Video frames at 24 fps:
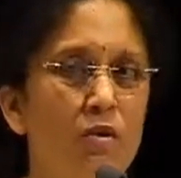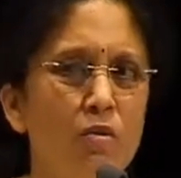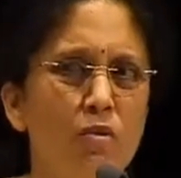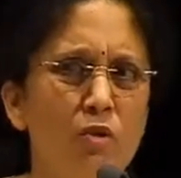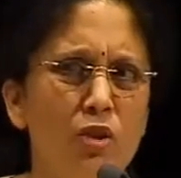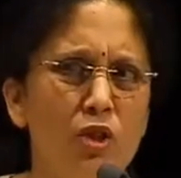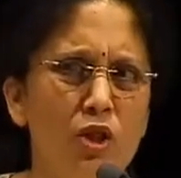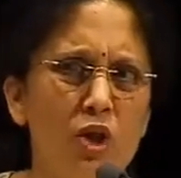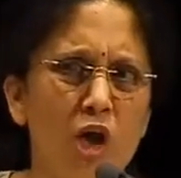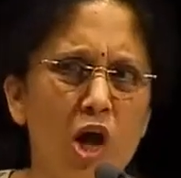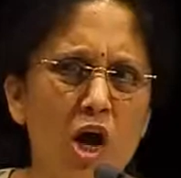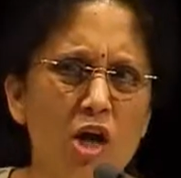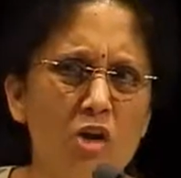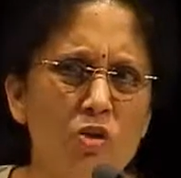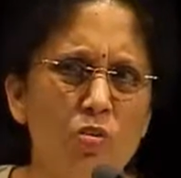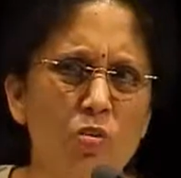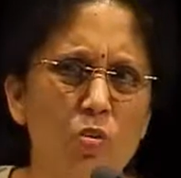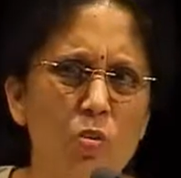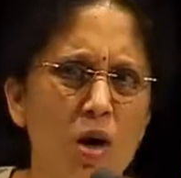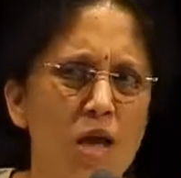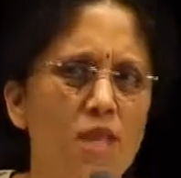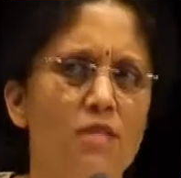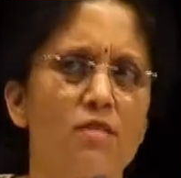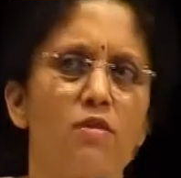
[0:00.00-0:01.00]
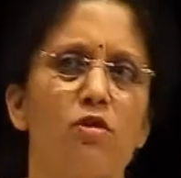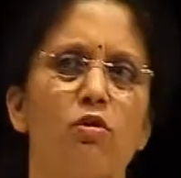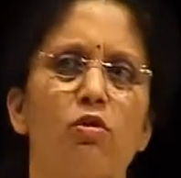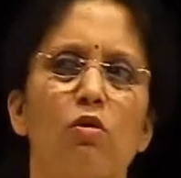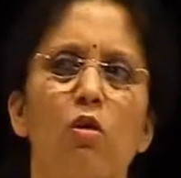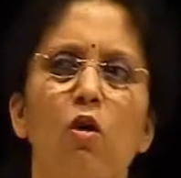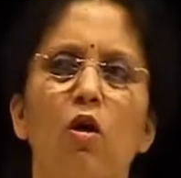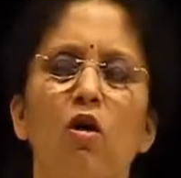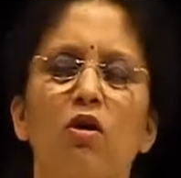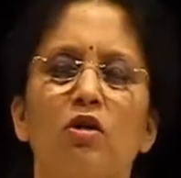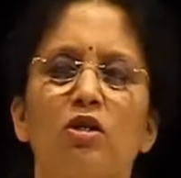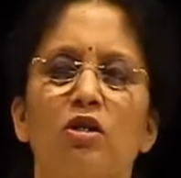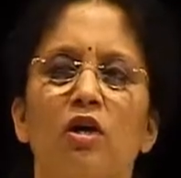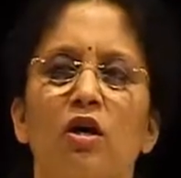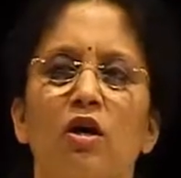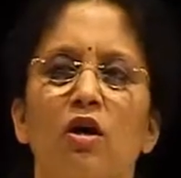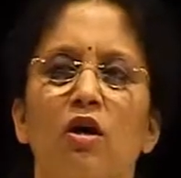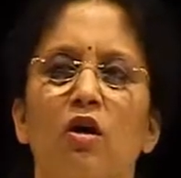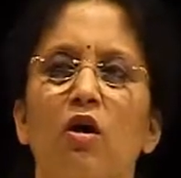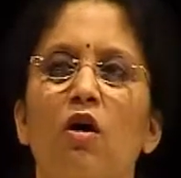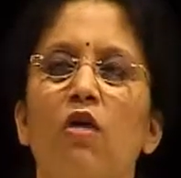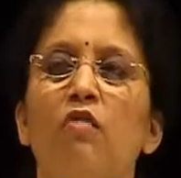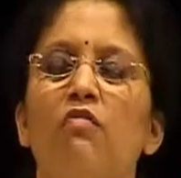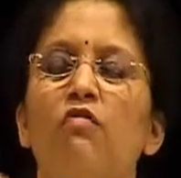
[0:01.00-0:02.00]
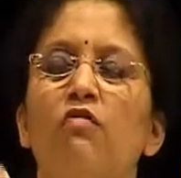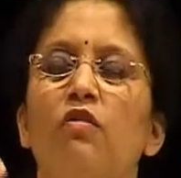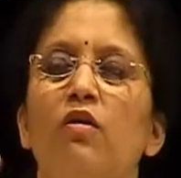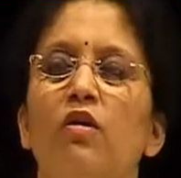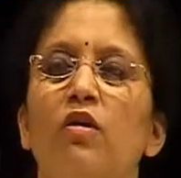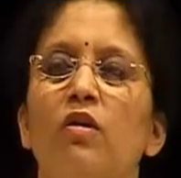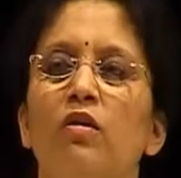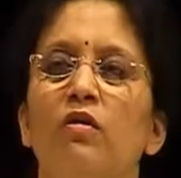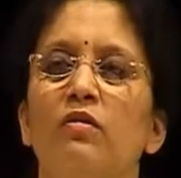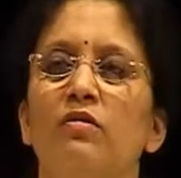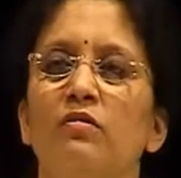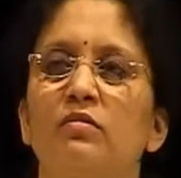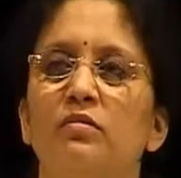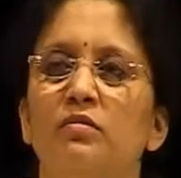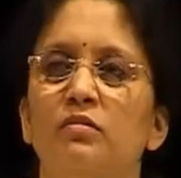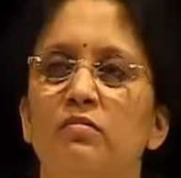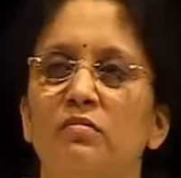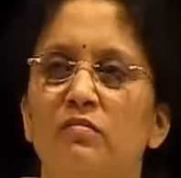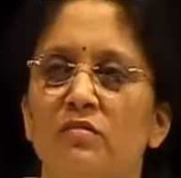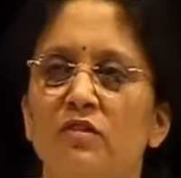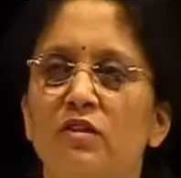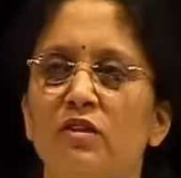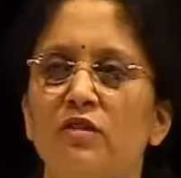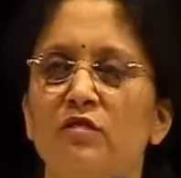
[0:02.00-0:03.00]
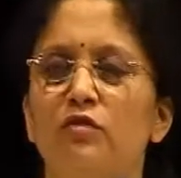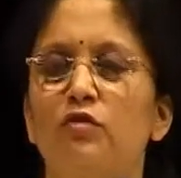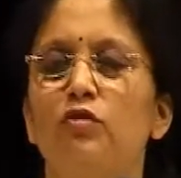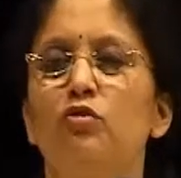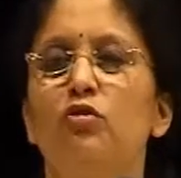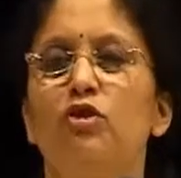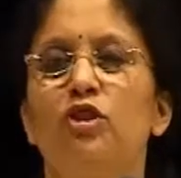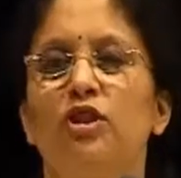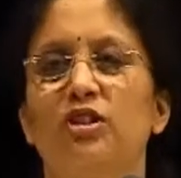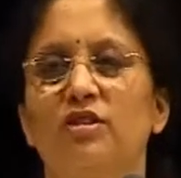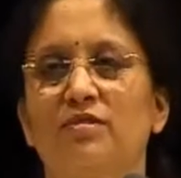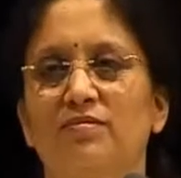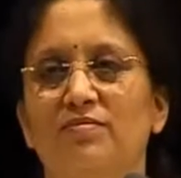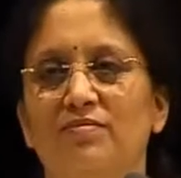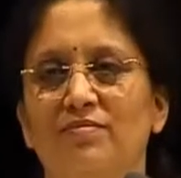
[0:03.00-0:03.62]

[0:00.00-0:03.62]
Not one thought of the future.